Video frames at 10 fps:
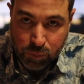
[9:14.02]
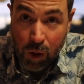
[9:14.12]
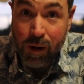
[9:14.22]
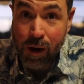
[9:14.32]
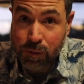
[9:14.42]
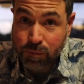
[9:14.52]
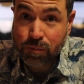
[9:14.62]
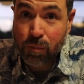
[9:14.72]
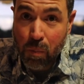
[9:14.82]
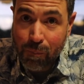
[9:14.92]
Oh
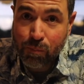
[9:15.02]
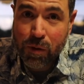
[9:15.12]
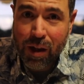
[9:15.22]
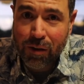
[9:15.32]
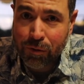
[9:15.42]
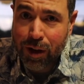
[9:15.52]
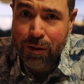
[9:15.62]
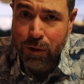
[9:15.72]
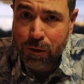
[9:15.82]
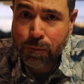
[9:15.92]
yeah, a lot of
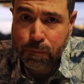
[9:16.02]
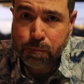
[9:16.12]
flavor.